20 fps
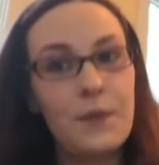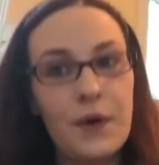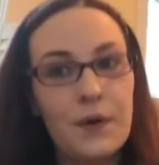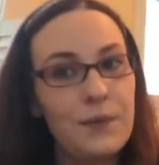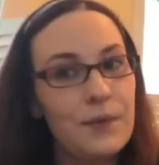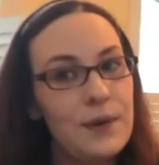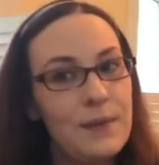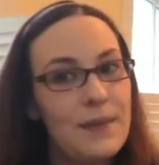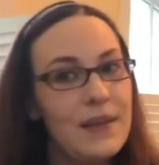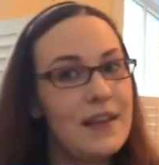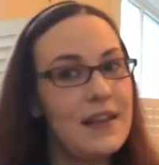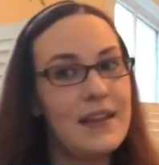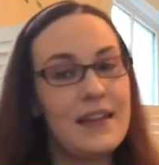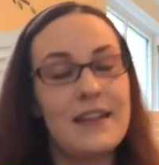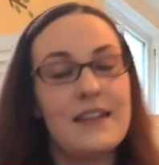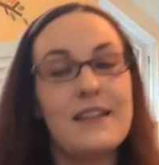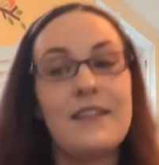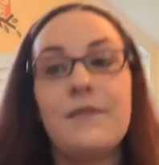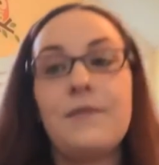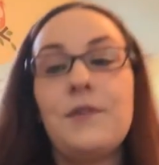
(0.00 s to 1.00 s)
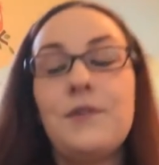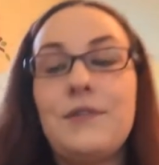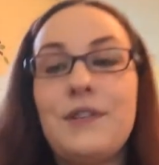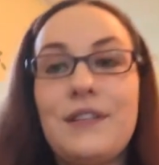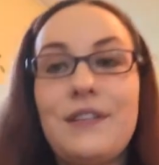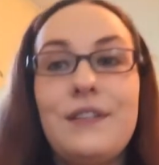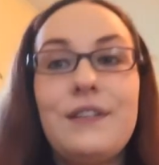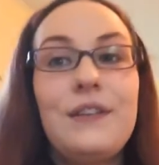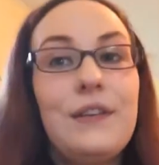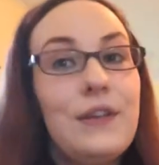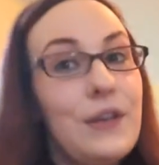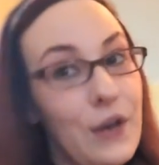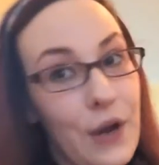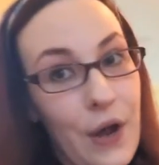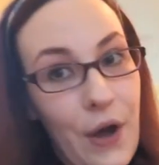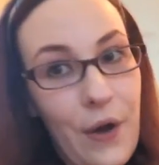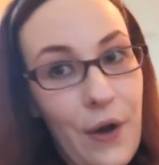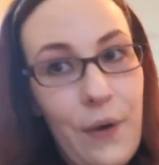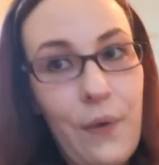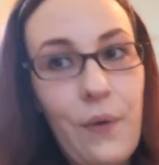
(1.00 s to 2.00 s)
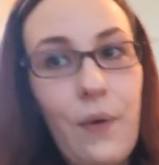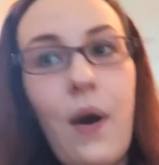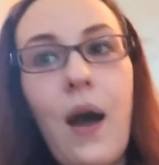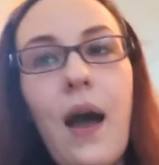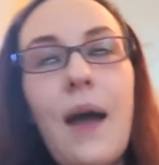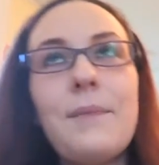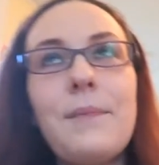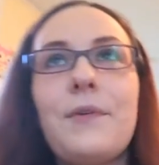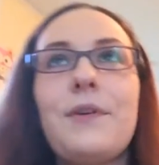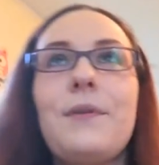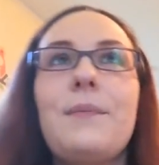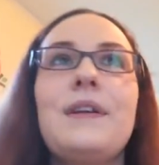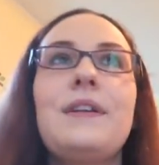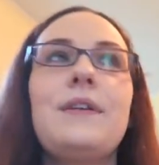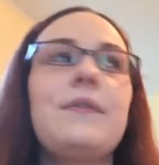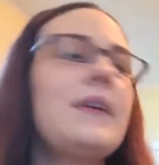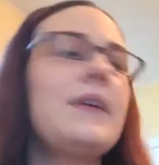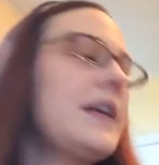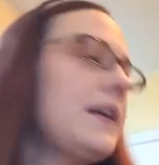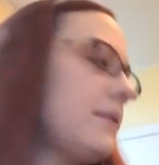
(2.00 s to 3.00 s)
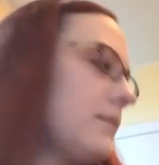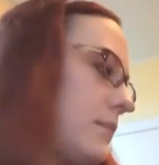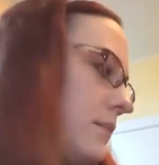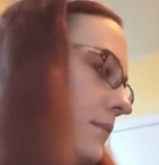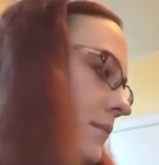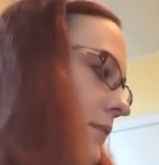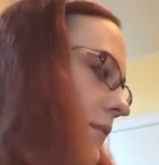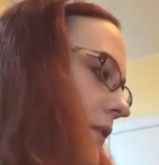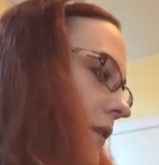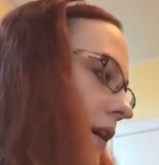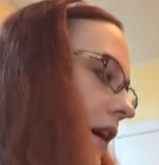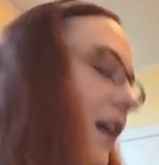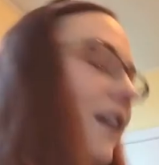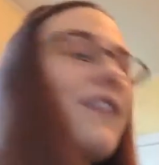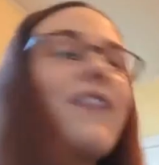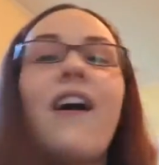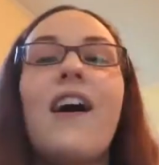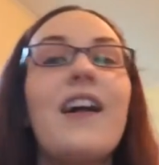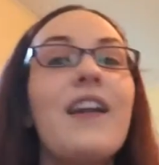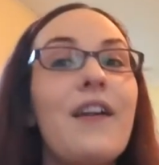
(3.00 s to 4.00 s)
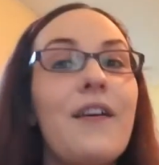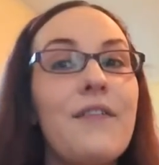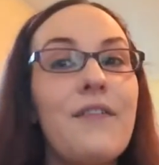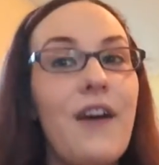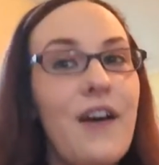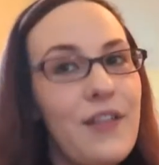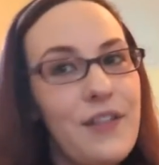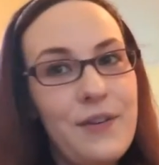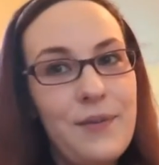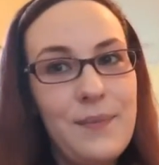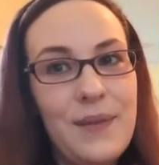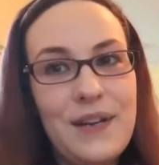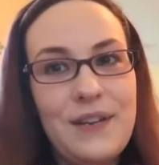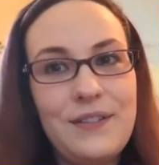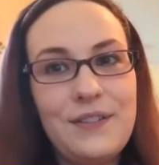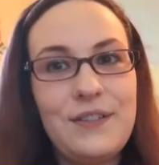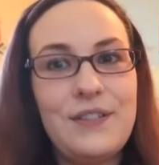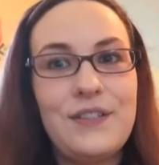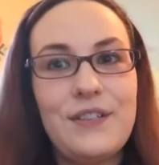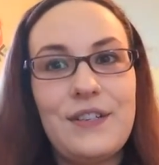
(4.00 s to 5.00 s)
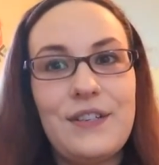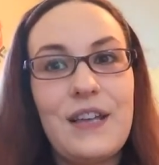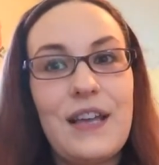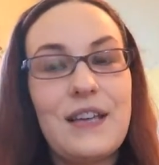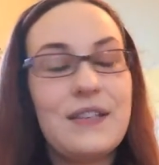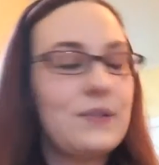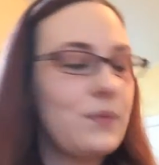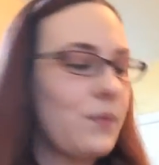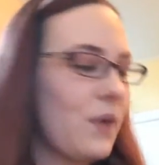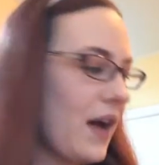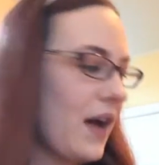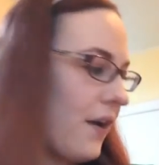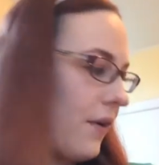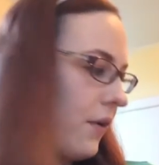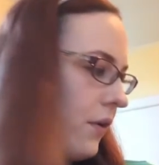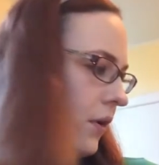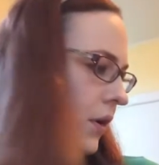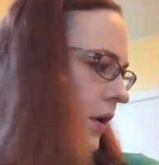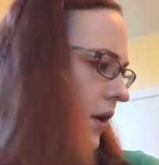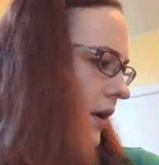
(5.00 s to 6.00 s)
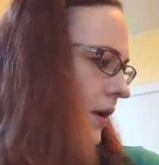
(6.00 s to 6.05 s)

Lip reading: what Rement is, if you didn't know. I'm going to be doing a lot of other miniatures as well.